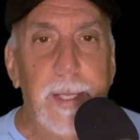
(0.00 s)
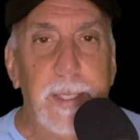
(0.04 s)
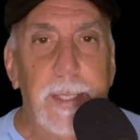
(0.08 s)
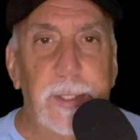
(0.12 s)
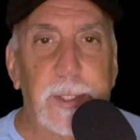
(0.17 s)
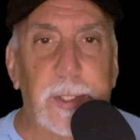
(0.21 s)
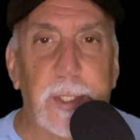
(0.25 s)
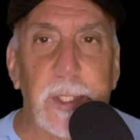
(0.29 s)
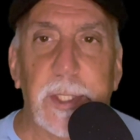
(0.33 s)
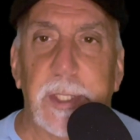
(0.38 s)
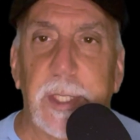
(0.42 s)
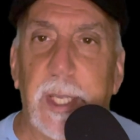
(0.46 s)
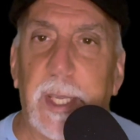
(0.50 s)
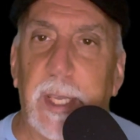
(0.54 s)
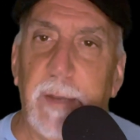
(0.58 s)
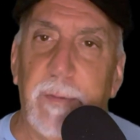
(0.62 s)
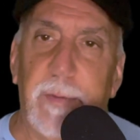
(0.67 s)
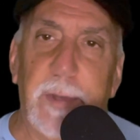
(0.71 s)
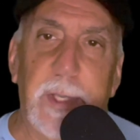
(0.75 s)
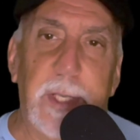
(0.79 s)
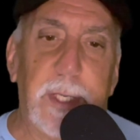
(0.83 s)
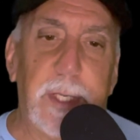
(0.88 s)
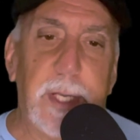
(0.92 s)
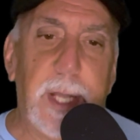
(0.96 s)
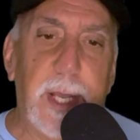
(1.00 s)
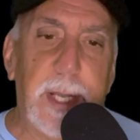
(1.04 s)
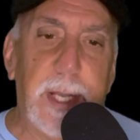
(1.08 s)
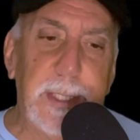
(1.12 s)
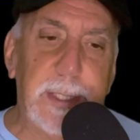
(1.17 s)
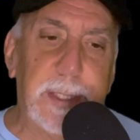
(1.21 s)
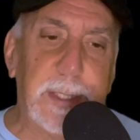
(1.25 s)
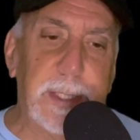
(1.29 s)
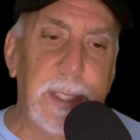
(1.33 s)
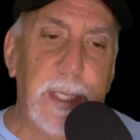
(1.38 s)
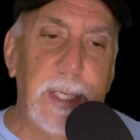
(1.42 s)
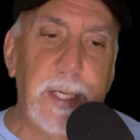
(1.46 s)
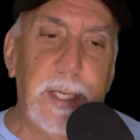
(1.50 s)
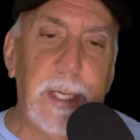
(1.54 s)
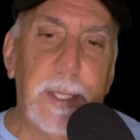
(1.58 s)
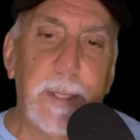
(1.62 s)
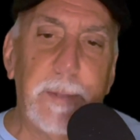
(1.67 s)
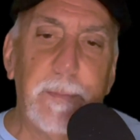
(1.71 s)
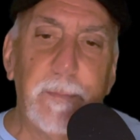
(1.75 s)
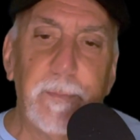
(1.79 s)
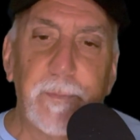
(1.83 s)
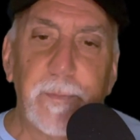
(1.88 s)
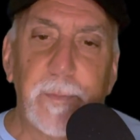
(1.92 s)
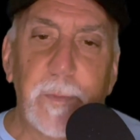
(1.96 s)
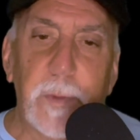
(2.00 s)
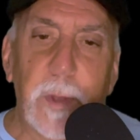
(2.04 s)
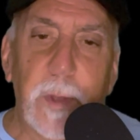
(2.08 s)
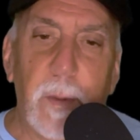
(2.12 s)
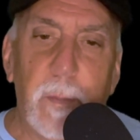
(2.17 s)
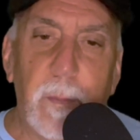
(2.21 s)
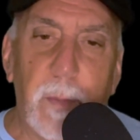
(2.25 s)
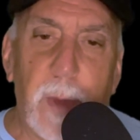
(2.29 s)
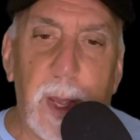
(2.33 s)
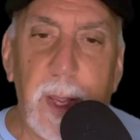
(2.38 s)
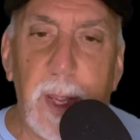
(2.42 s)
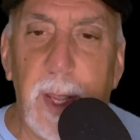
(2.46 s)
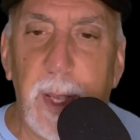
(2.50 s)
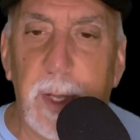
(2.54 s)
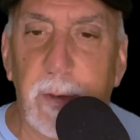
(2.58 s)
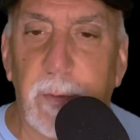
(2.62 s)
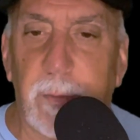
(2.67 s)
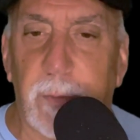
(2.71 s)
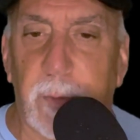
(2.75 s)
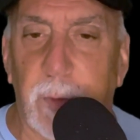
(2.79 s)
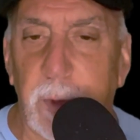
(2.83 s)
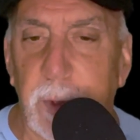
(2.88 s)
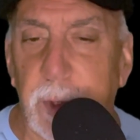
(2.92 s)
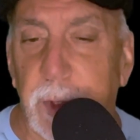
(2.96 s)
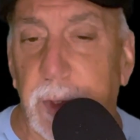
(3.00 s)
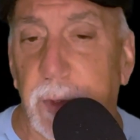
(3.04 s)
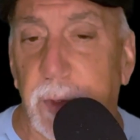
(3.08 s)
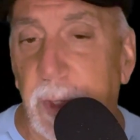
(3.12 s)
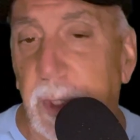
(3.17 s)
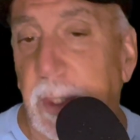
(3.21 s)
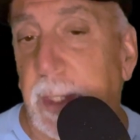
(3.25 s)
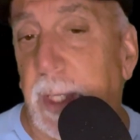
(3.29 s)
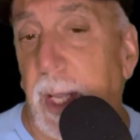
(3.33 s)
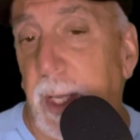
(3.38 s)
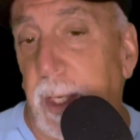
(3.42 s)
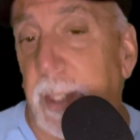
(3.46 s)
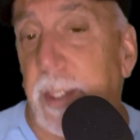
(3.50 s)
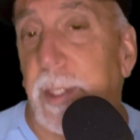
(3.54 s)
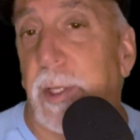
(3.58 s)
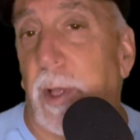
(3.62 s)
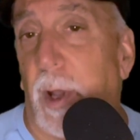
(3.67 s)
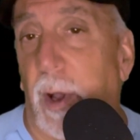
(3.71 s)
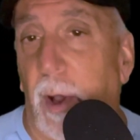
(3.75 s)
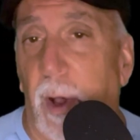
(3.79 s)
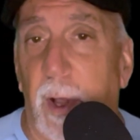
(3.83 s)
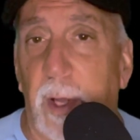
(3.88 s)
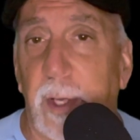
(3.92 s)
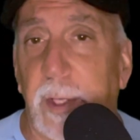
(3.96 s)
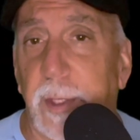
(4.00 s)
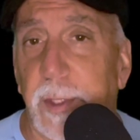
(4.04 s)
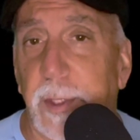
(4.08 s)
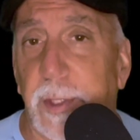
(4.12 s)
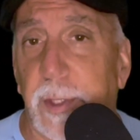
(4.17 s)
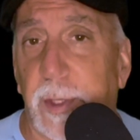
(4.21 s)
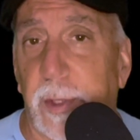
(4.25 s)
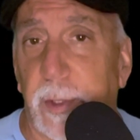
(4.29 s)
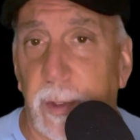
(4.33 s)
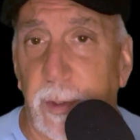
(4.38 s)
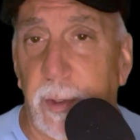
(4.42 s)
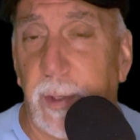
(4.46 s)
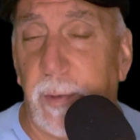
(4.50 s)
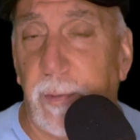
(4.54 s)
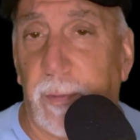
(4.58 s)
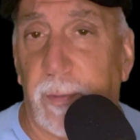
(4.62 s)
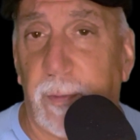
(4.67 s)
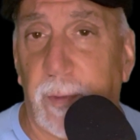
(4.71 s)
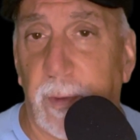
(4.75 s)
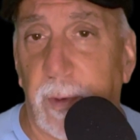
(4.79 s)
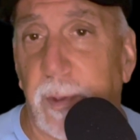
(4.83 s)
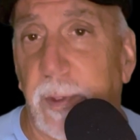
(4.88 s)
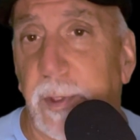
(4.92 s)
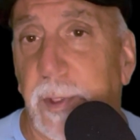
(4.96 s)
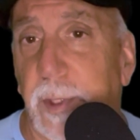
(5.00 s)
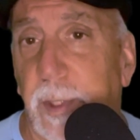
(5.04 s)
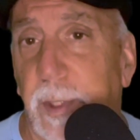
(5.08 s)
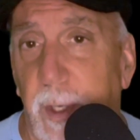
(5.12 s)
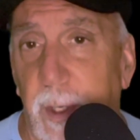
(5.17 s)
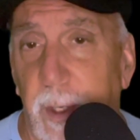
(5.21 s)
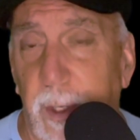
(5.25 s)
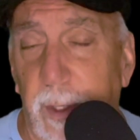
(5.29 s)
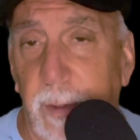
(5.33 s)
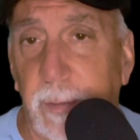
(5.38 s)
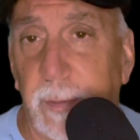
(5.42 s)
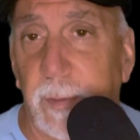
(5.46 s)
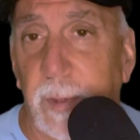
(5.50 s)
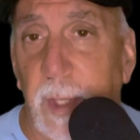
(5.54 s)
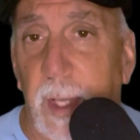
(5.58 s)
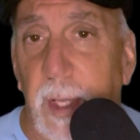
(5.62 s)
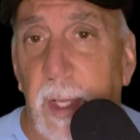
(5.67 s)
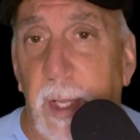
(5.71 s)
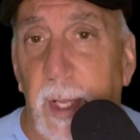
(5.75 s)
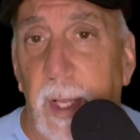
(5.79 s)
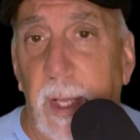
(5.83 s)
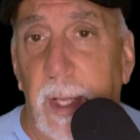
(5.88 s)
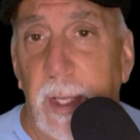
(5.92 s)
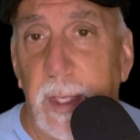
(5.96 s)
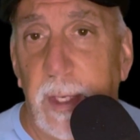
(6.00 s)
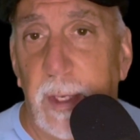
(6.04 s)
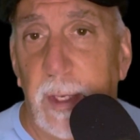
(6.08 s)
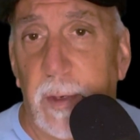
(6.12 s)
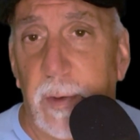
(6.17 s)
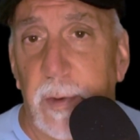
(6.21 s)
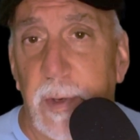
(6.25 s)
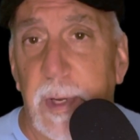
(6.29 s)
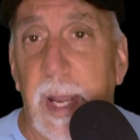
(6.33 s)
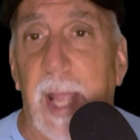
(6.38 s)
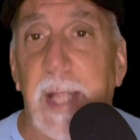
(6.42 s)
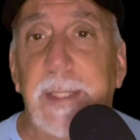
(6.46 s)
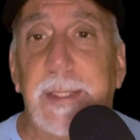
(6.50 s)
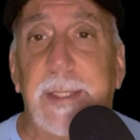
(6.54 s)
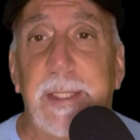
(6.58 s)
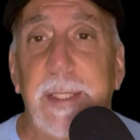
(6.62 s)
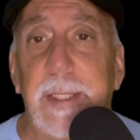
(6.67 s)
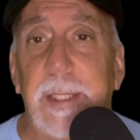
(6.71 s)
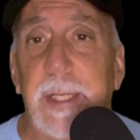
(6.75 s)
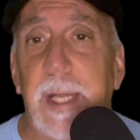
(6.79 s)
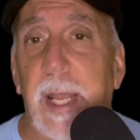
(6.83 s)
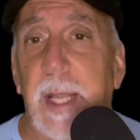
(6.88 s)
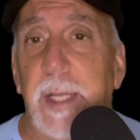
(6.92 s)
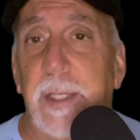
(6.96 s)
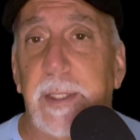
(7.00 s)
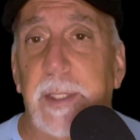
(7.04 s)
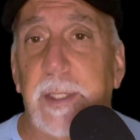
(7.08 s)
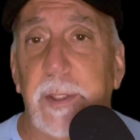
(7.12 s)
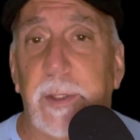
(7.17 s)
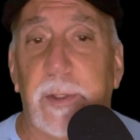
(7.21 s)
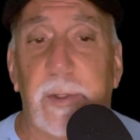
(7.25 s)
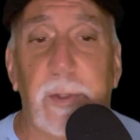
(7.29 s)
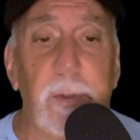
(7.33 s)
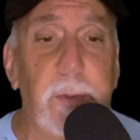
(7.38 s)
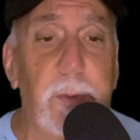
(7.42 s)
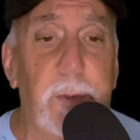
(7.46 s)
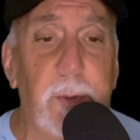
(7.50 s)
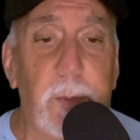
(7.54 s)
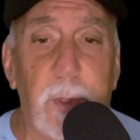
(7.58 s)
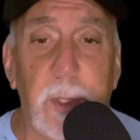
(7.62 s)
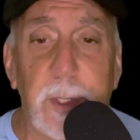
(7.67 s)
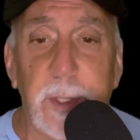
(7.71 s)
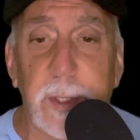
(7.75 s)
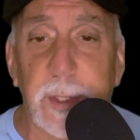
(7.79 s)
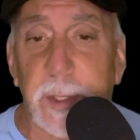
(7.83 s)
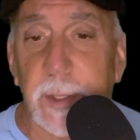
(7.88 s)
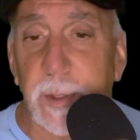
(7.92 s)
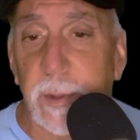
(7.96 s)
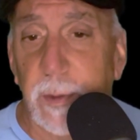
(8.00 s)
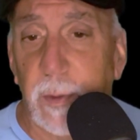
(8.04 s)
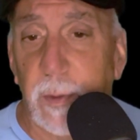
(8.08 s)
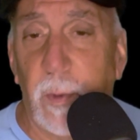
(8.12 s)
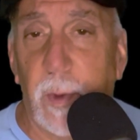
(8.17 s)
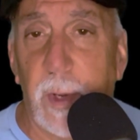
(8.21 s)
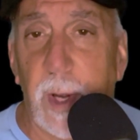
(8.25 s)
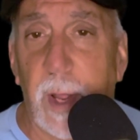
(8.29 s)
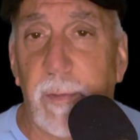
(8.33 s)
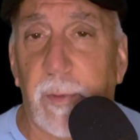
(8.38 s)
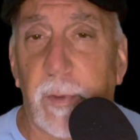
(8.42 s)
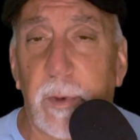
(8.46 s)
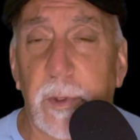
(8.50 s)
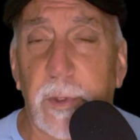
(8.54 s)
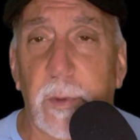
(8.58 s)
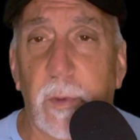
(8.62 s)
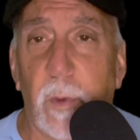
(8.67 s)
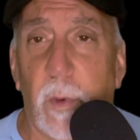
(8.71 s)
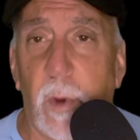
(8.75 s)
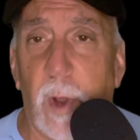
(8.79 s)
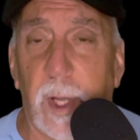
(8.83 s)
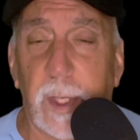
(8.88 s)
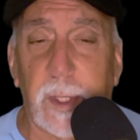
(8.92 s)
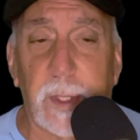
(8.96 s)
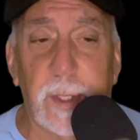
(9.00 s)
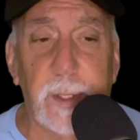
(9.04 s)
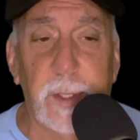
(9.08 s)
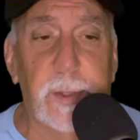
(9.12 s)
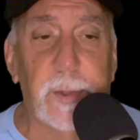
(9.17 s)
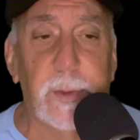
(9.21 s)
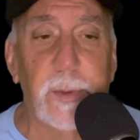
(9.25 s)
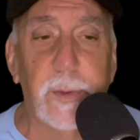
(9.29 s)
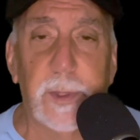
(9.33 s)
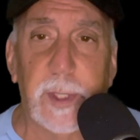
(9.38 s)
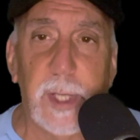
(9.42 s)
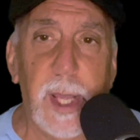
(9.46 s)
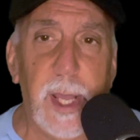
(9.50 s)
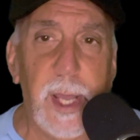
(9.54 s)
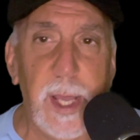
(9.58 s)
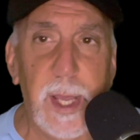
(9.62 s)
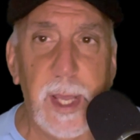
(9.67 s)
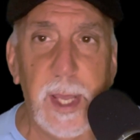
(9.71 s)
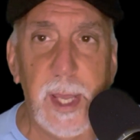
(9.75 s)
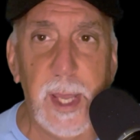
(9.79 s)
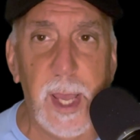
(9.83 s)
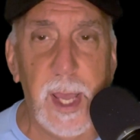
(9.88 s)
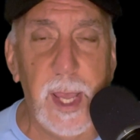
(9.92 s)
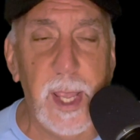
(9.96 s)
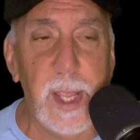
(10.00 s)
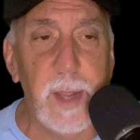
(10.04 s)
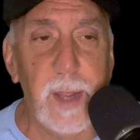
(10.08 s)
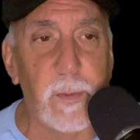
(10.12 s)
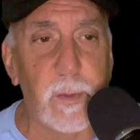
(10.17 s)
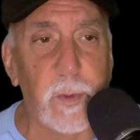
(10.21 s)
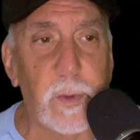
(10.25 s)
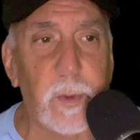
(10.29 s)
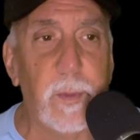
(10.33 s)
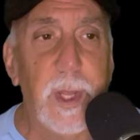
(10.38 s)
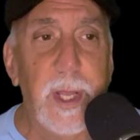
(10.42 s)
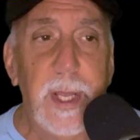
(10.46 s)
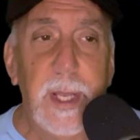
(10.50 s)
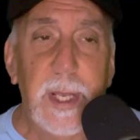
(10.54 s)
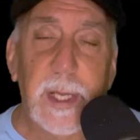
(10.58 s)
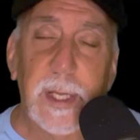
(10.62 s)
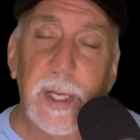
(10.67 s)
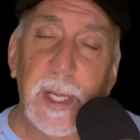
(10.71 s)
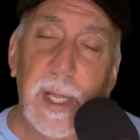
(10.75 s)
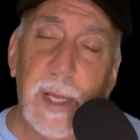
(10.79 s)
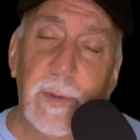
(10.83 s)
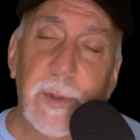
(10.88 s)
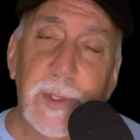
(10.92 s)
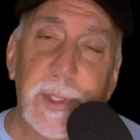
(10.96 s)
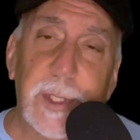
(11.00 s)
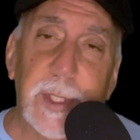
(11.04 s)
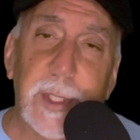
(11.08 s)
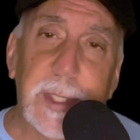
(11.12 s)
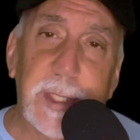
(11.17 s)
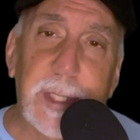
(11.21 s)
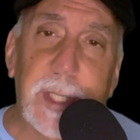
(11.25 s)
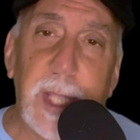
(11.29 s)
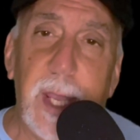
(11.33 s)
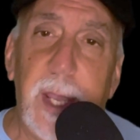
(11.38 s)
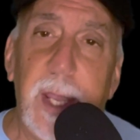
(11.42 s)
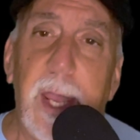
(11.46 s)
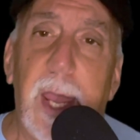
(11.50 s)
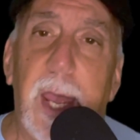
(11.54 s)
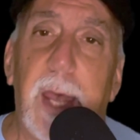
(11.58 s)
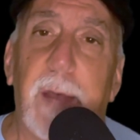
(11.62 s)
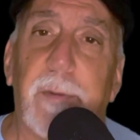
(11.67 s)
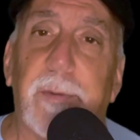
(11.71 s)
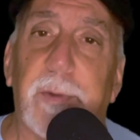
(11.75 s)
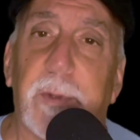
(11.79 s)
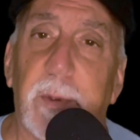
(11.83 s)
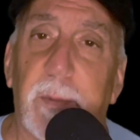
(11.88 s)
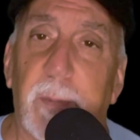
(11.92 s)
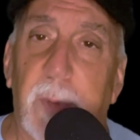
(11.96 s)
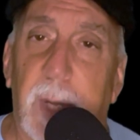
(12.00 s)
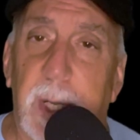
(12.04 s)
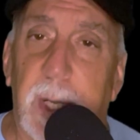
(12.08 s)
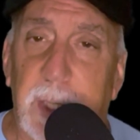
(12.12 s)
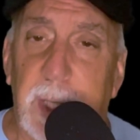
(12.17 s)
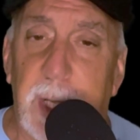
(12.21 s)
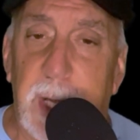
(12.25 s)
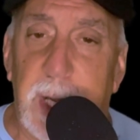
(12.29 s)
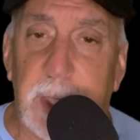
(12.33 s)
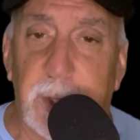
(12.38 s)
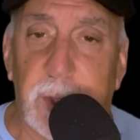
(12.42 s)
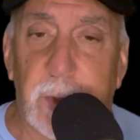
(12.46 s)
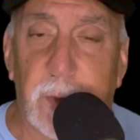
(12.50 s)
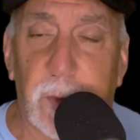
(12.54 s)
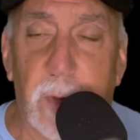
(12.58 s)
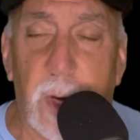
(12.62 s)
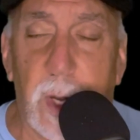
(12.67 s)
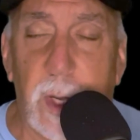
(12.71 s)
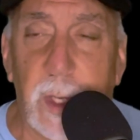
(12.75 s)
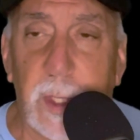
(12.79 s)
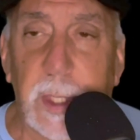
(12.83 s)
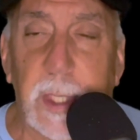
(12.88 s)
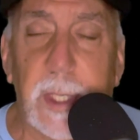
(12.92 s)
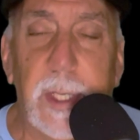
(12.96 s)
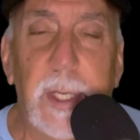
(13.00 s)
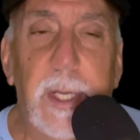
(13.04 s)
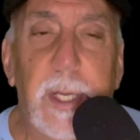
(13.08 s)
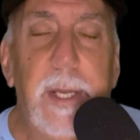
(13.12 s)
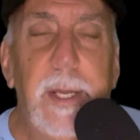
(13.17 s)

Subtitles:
Just to give you an idea, my anniversary date is August 31st of 1992. It was when I first walked into an AA room, and that was a day after my last drunk.